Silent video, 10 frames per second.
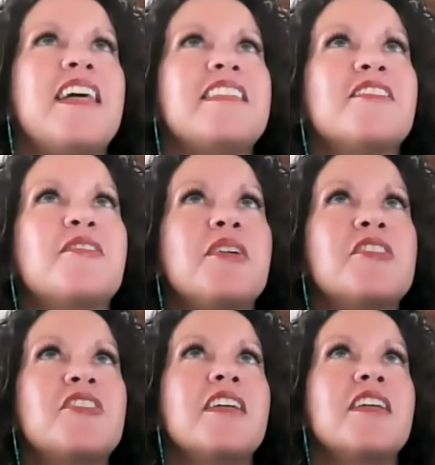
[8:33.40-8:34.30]
that's a
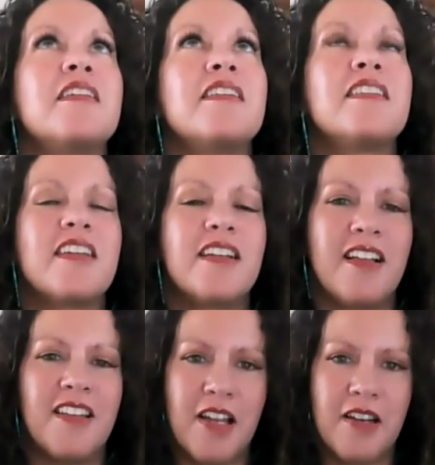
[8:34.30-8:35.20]
question I think that a
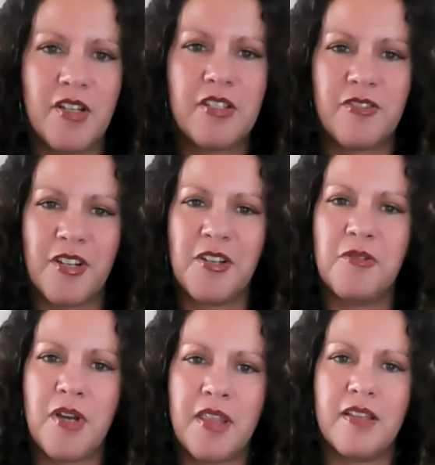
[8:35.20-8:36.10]
lot of us struggle
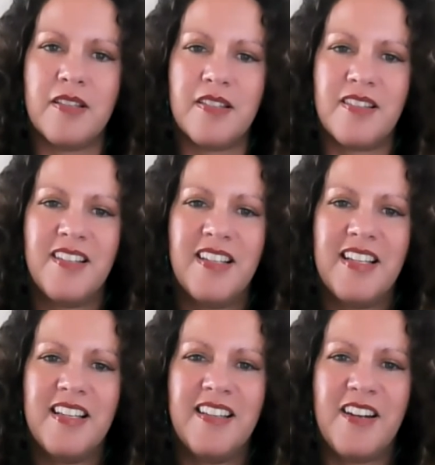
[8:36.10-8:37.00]
with is,
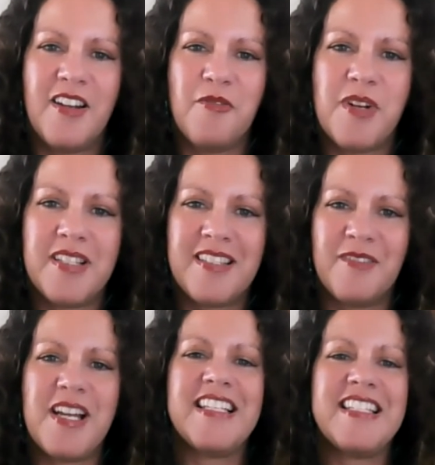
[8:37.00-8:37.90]

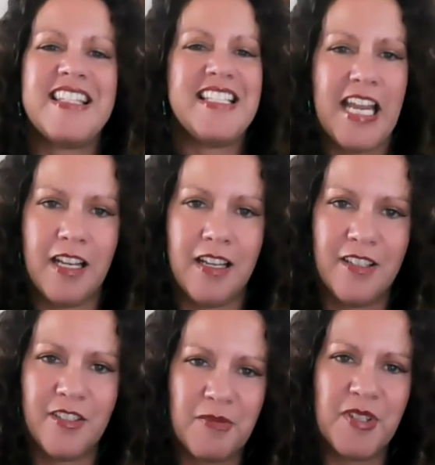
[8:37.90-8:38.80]
what is the data you
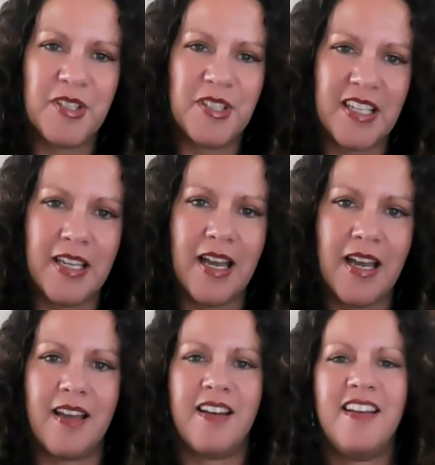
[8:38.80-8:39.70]
should be looking
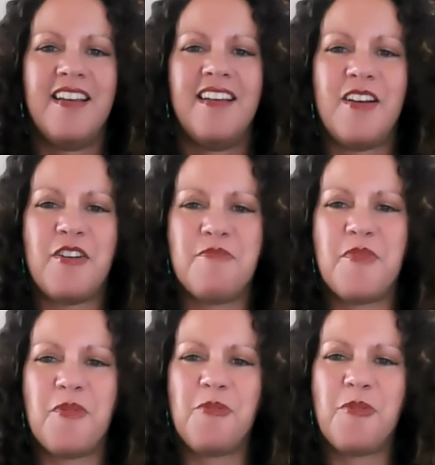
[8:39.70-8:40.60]
at?
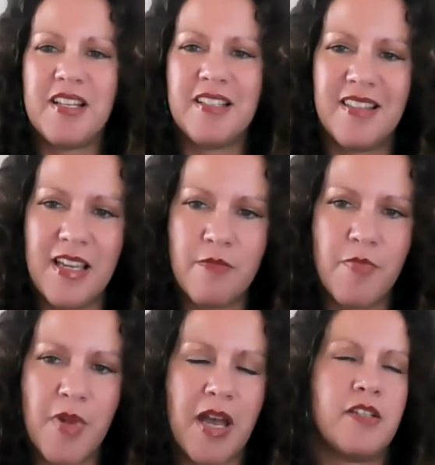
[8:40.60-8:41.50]
What is the
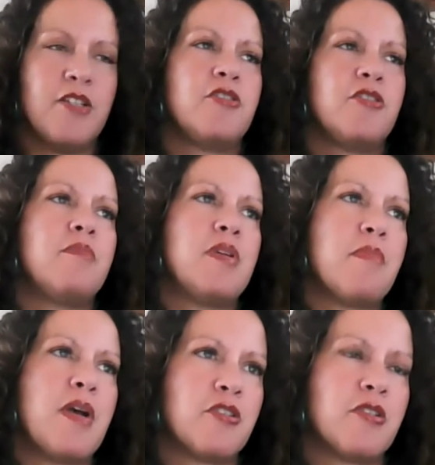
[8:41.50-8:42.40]
impact you should be
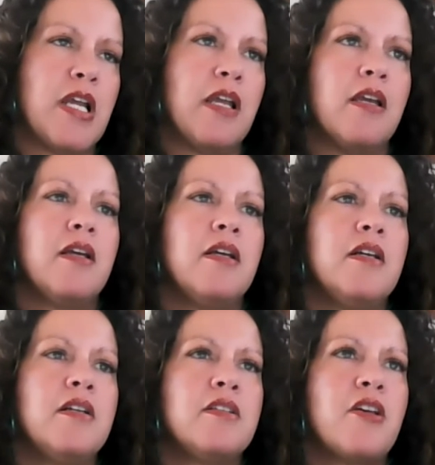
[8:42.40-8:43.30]
measuring?
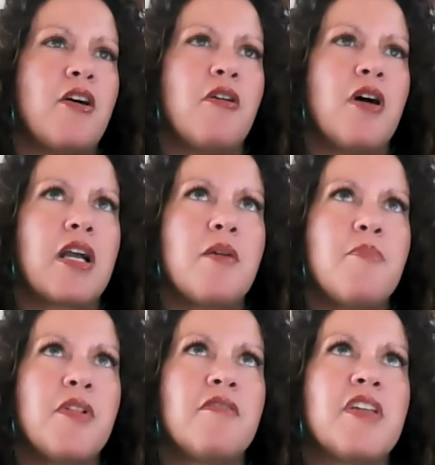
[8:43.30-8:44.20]
So a
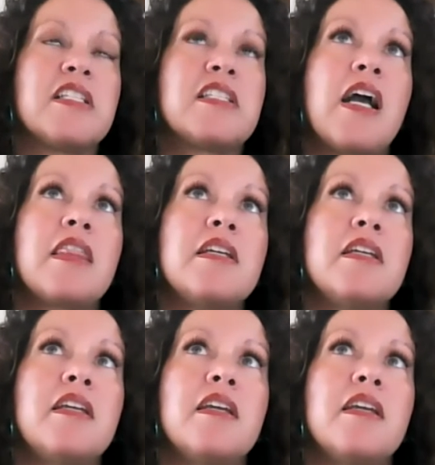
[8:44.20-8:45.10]
couple of things. I
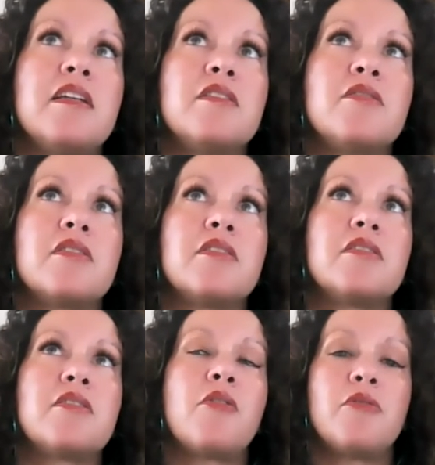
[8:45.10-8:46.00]
think it is,
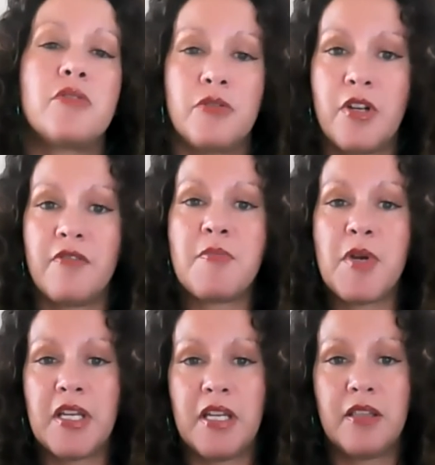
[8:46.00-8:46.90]
so
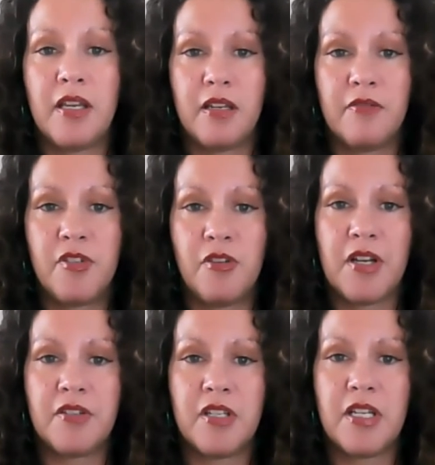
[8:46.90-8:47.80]
SurveyMonkey at the end of
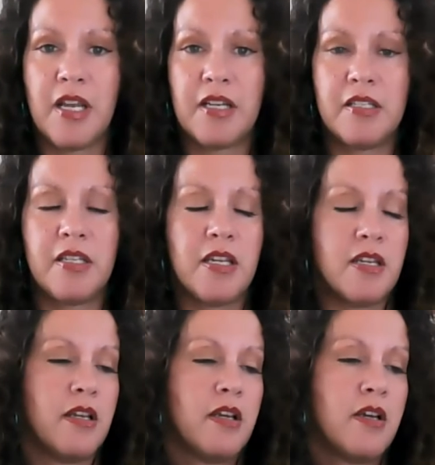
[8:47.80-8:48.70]

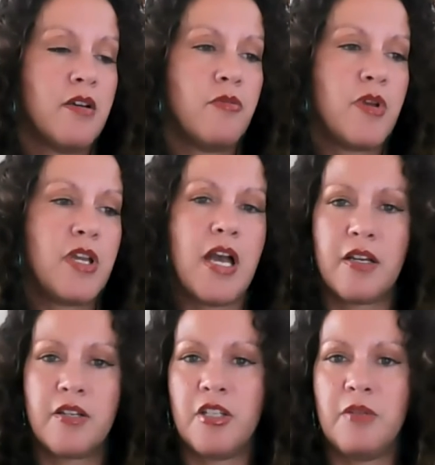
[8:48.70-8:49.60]
2019, we
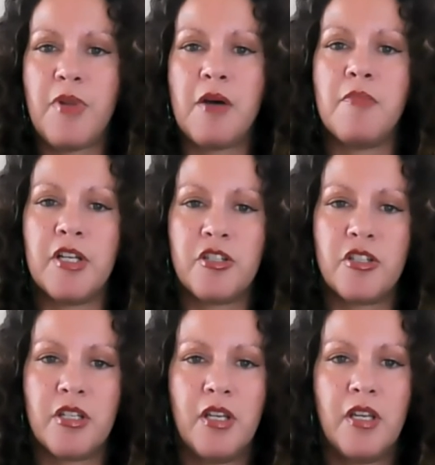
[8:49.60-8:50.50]
actually
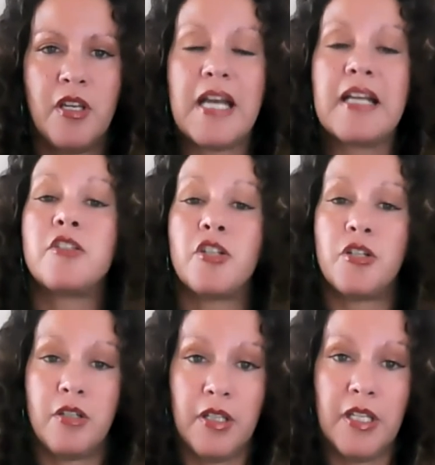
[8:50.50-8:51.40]
published
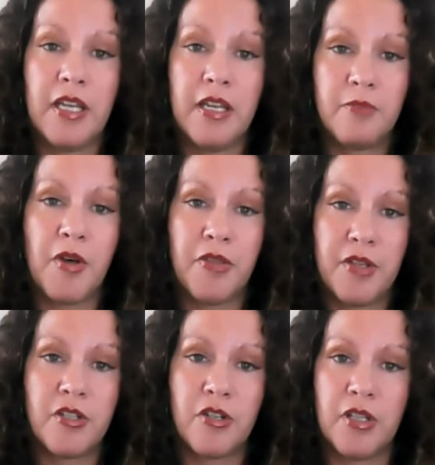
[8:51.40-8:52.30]
externally, both
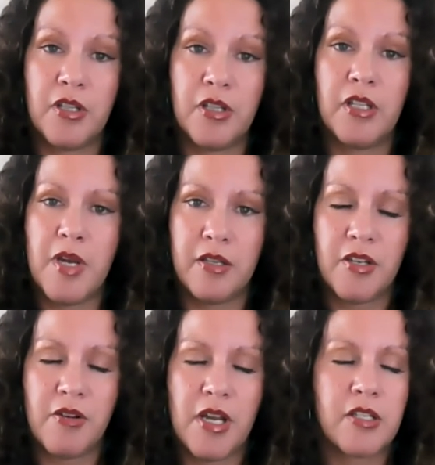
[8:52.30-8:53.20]
internally, but
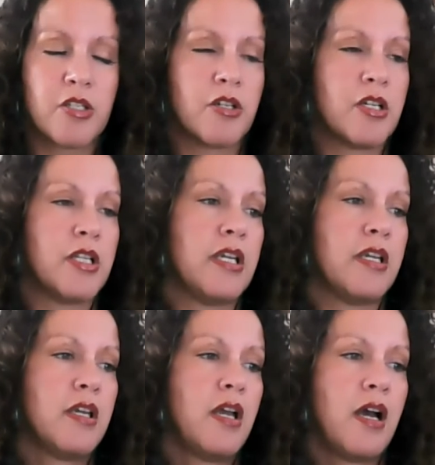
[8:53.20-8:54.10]
also
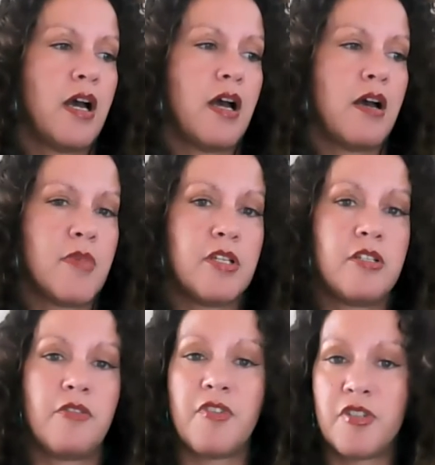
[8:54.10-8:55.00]
externally,
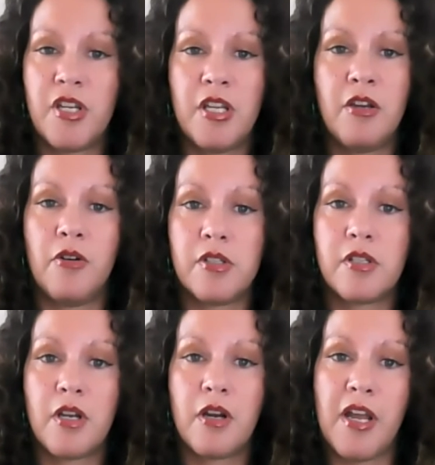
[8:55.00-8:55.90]
diversity goals
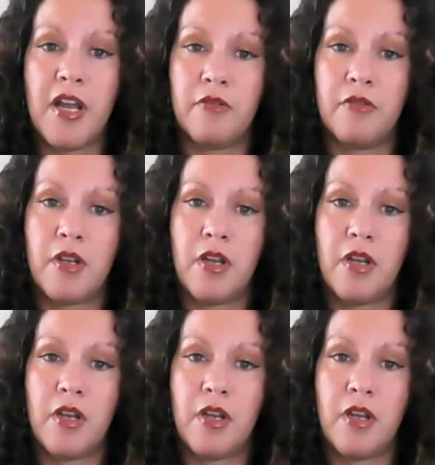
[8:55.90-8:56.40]
around